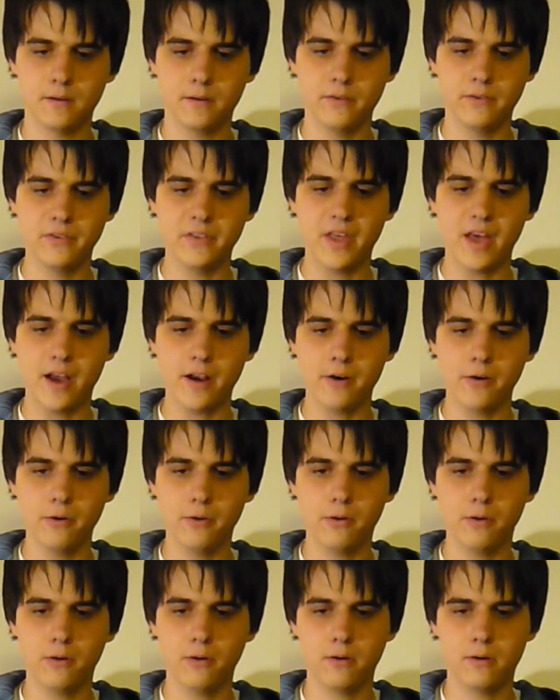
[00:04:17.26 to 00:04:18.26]

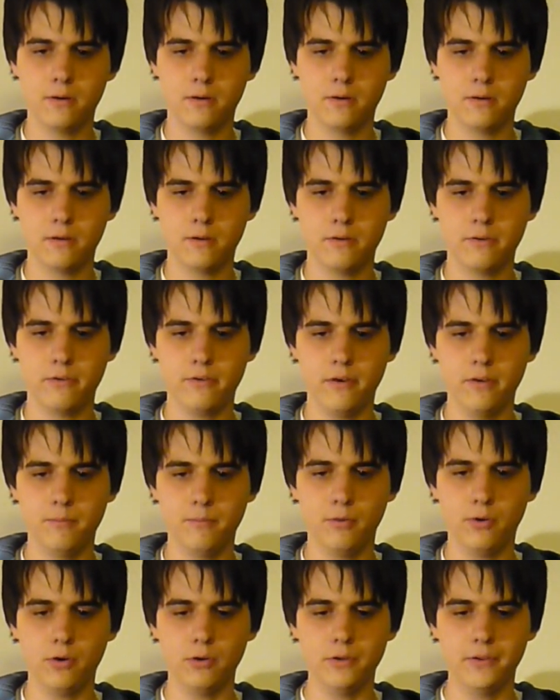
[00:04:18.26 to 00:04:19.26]
narrow, thin
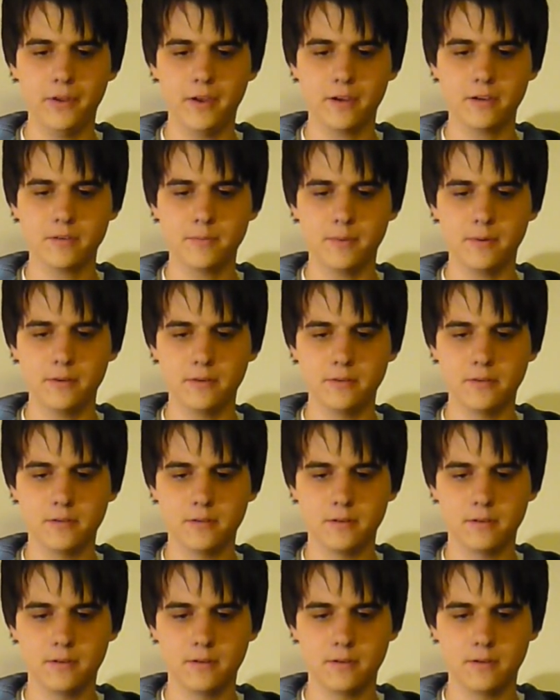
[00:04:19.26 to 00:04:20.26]
bottlenecks, but
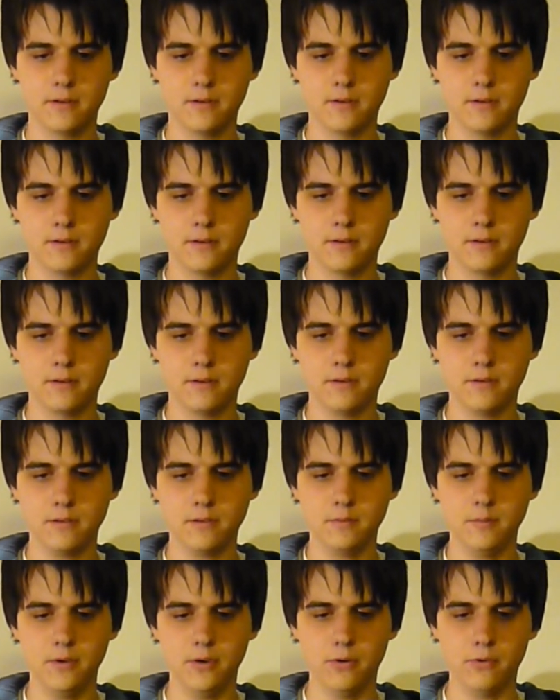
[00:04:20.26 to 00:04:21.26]

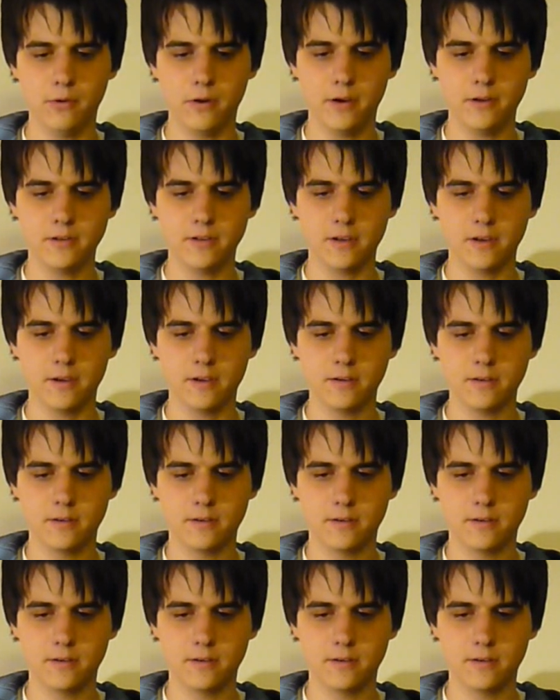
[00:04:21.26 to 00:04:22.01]
should be alright, I guess.